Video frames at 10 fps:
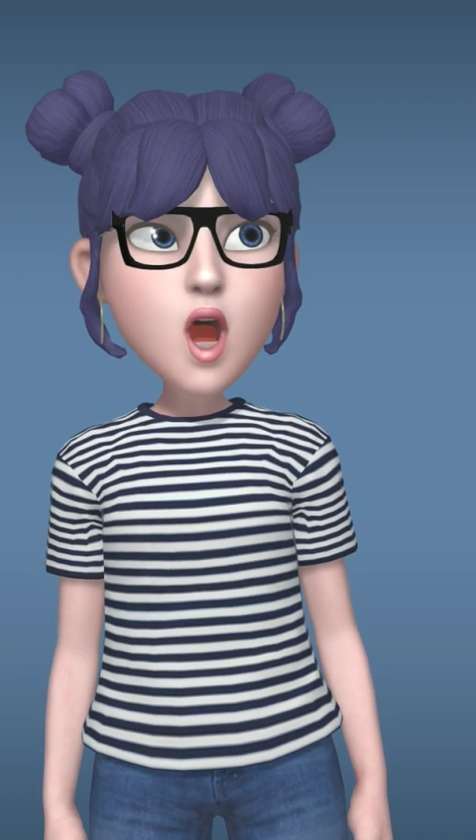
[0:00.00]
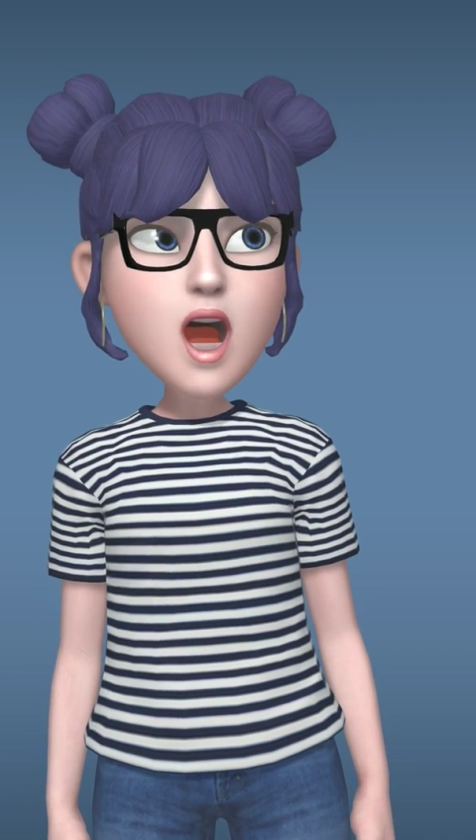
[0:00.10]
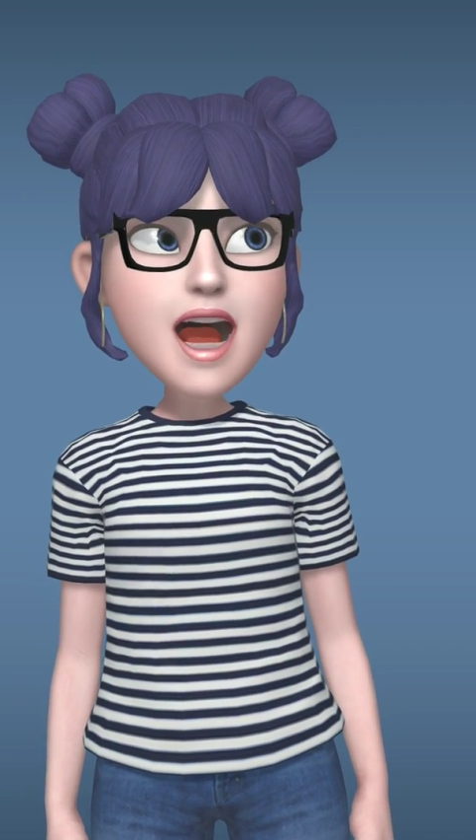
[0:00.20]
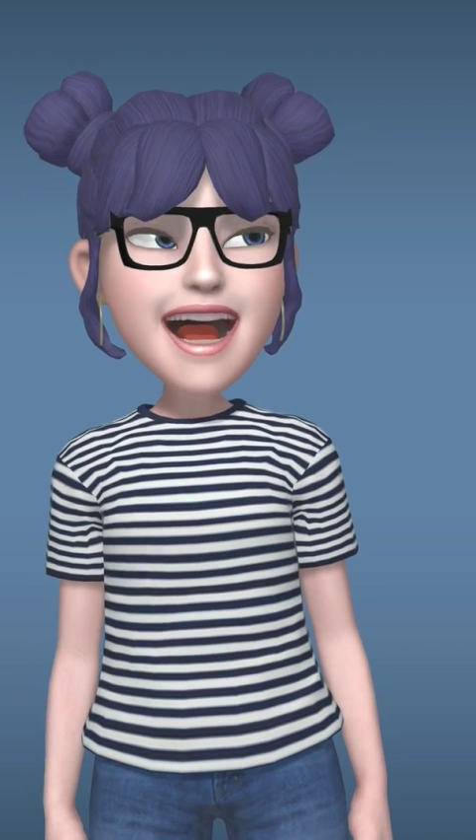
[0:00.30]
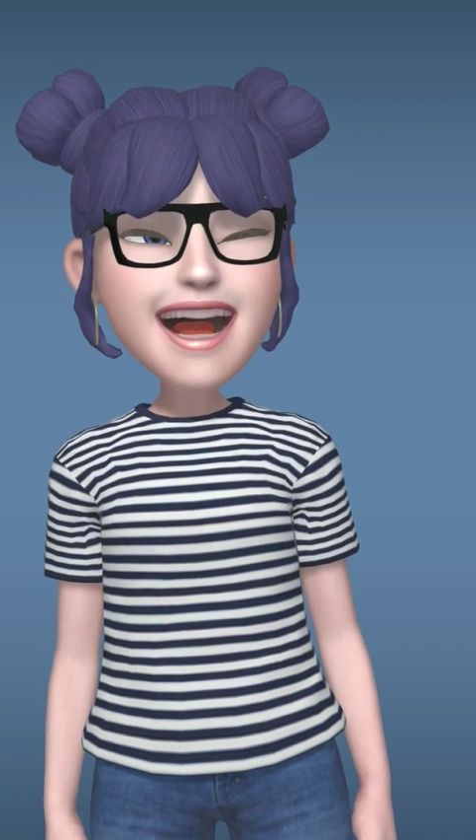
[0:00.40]

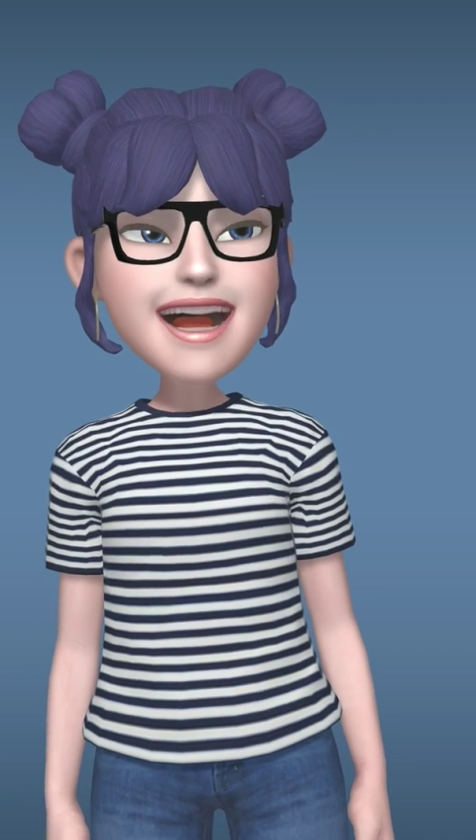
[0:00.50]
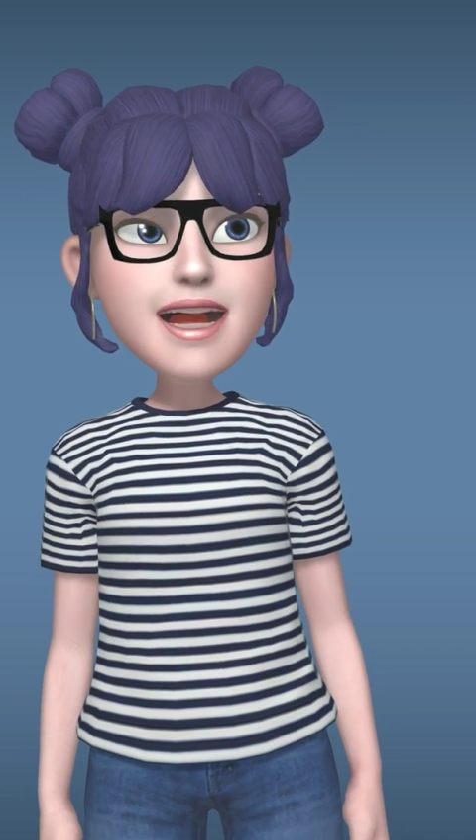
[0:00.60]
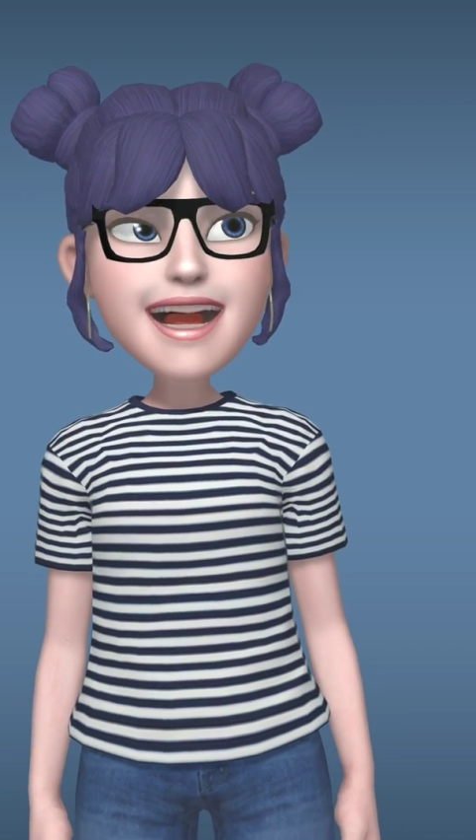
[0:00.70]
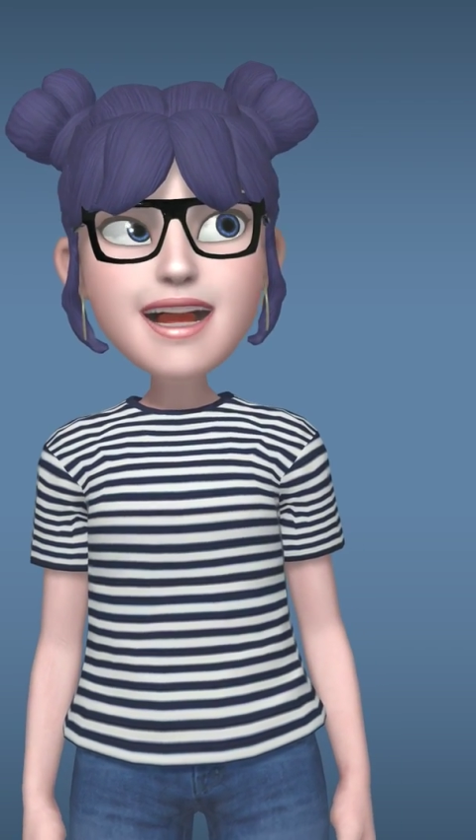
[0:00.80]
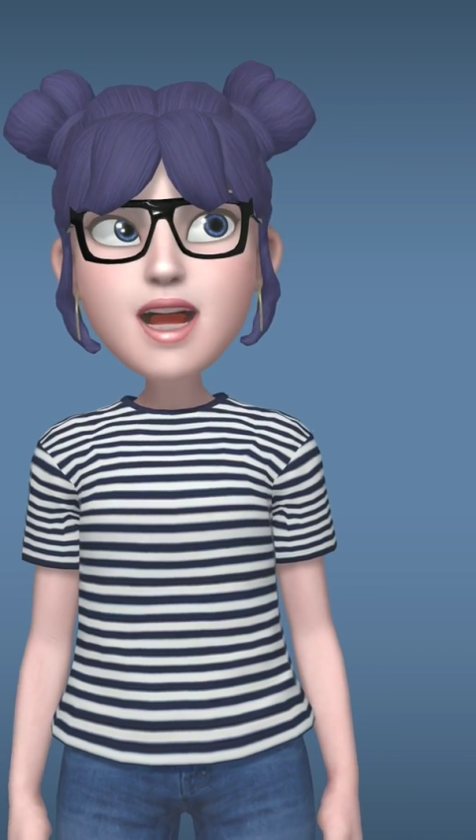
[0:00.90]
And I have to
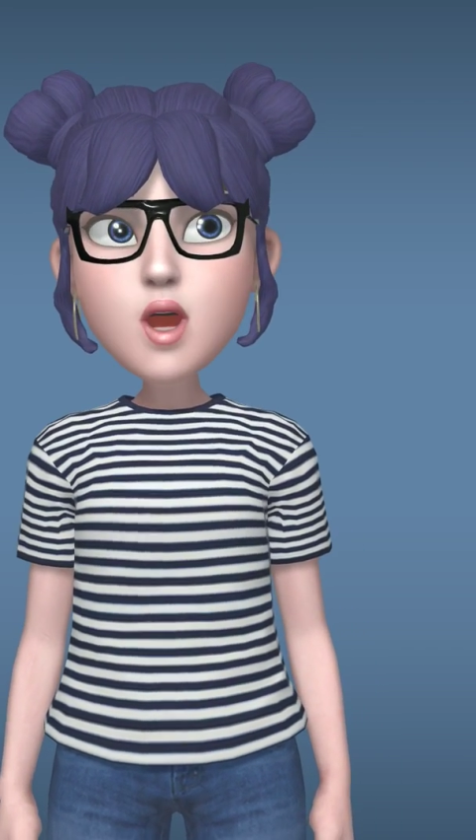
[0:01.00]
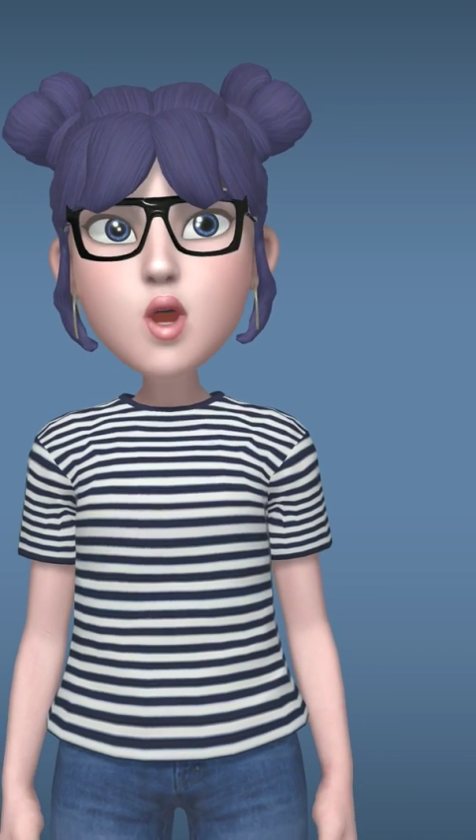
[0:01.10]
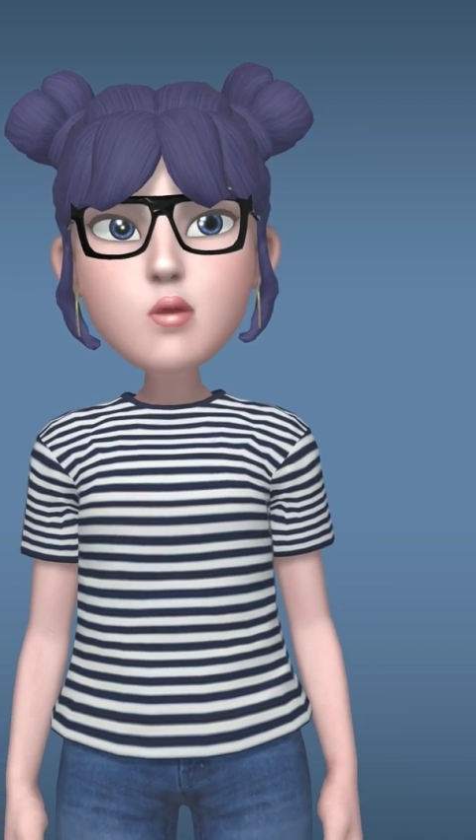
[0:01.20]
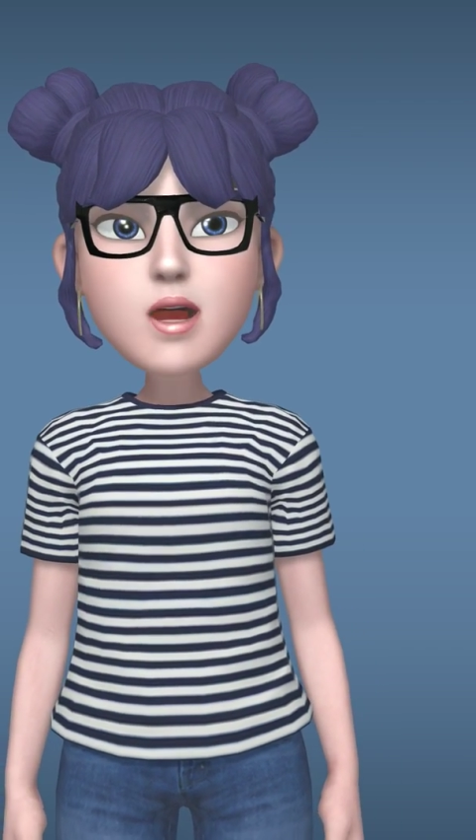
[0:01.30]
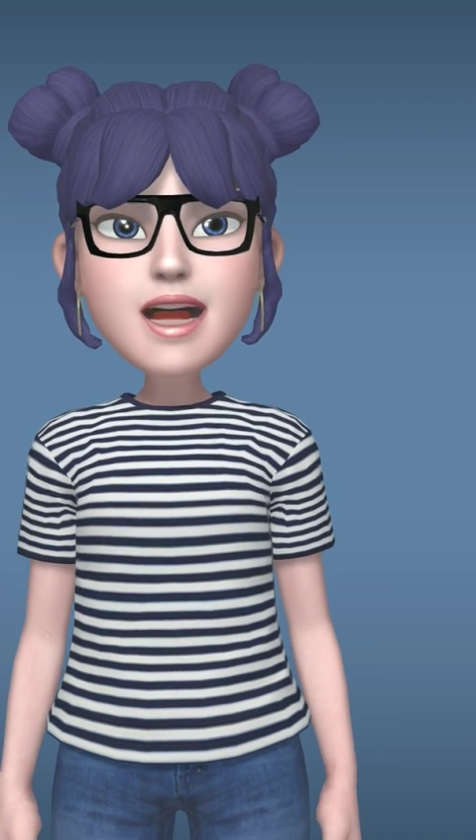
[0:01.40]
get like all
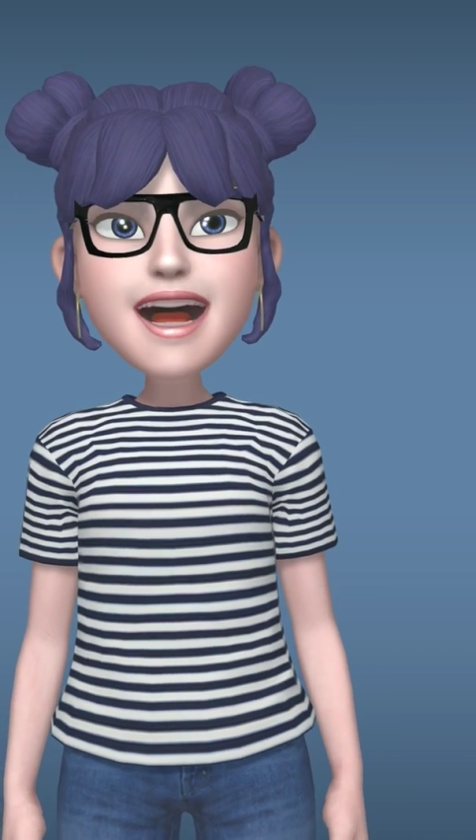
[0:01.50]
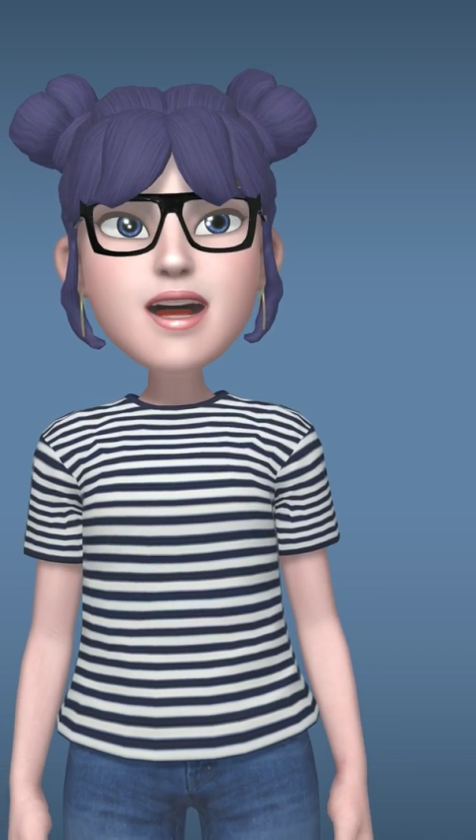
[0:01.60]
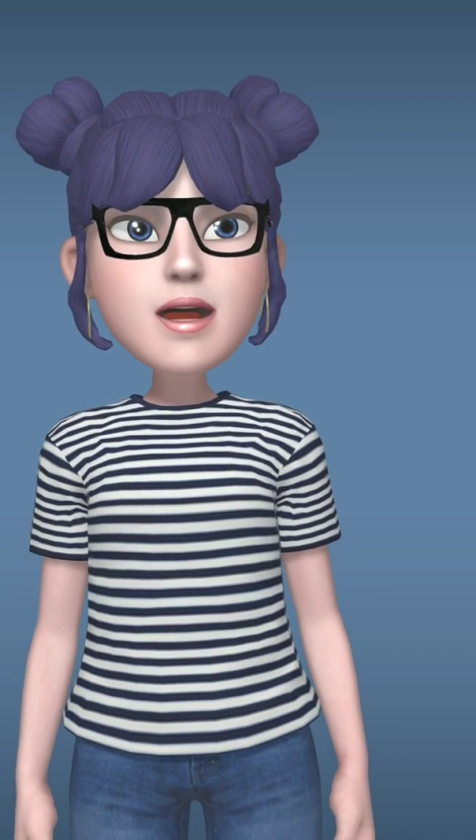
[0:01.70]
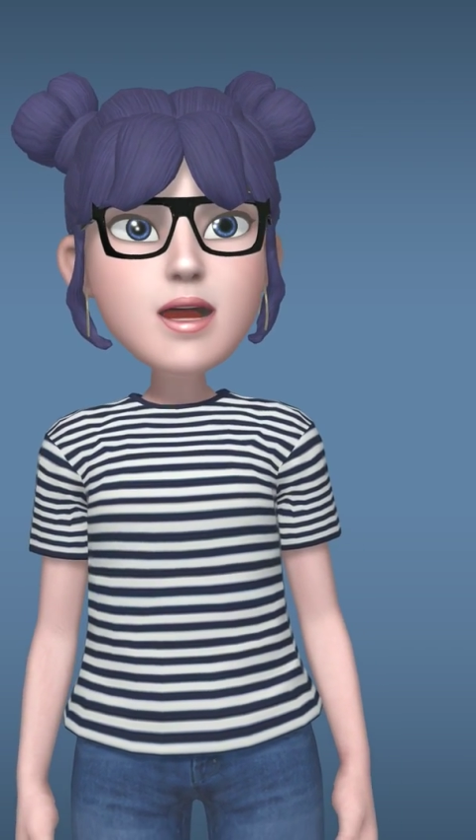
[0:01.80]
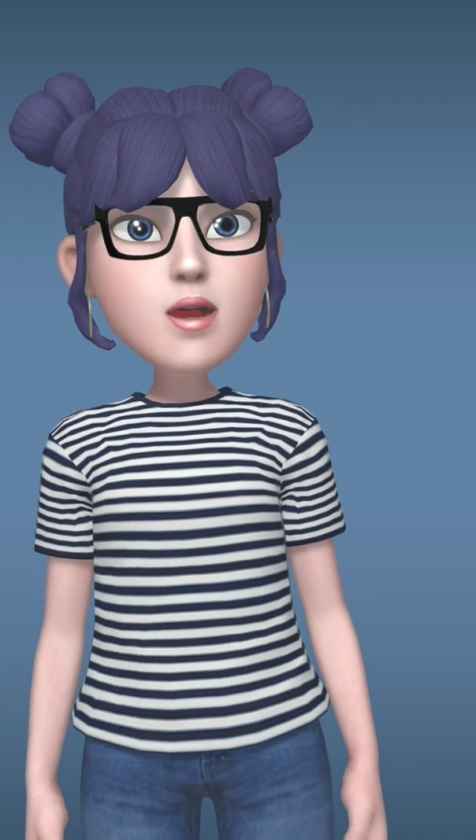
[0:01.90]
the way down
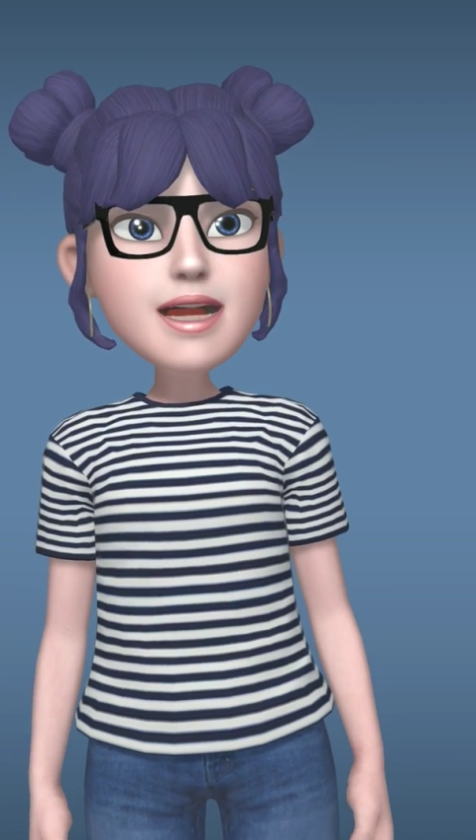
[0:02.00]
as low